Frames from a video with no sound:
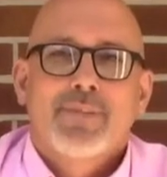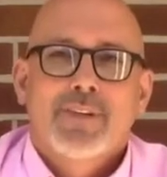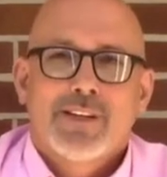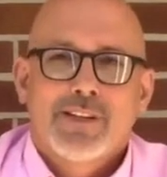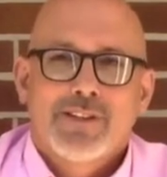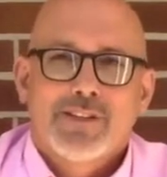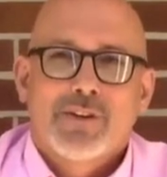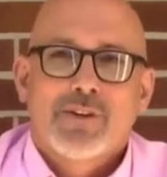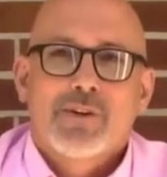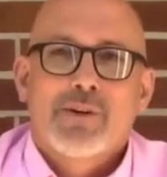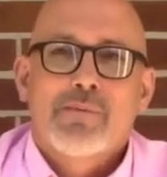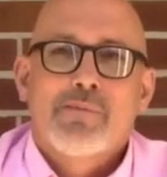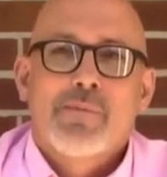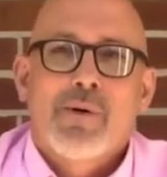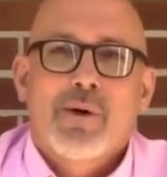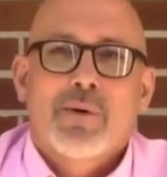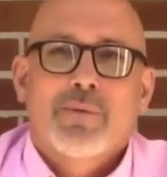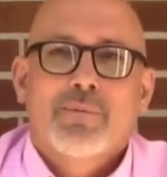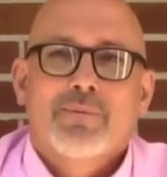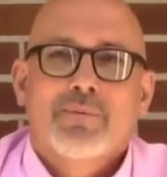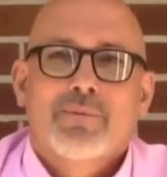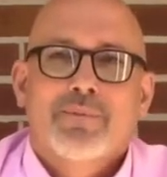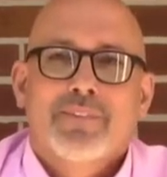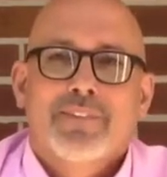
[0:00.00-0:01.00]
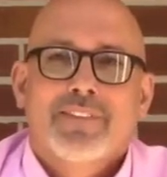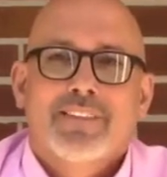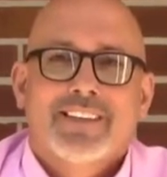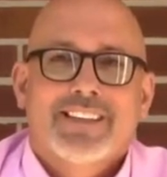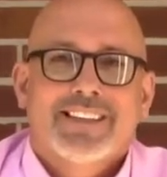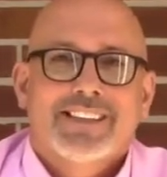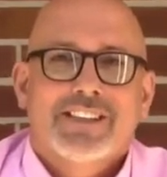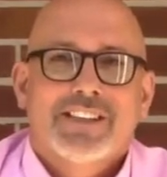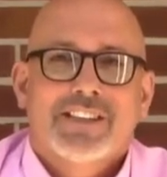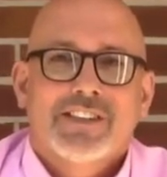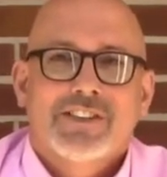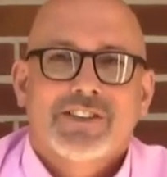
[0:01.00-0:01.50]
So come on,
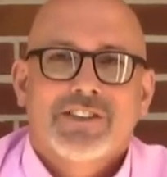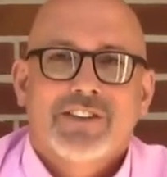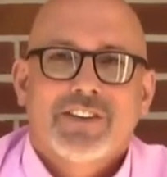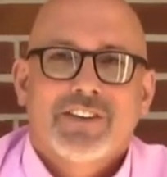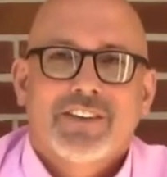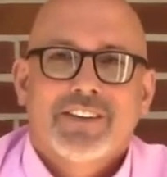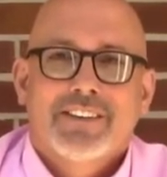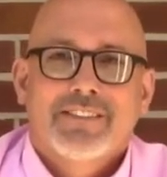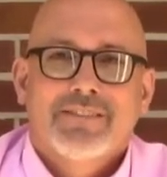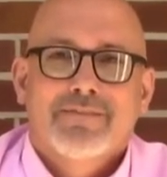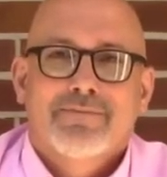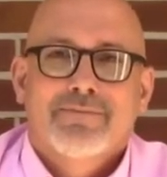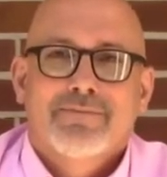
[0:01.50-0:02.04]
let's get started.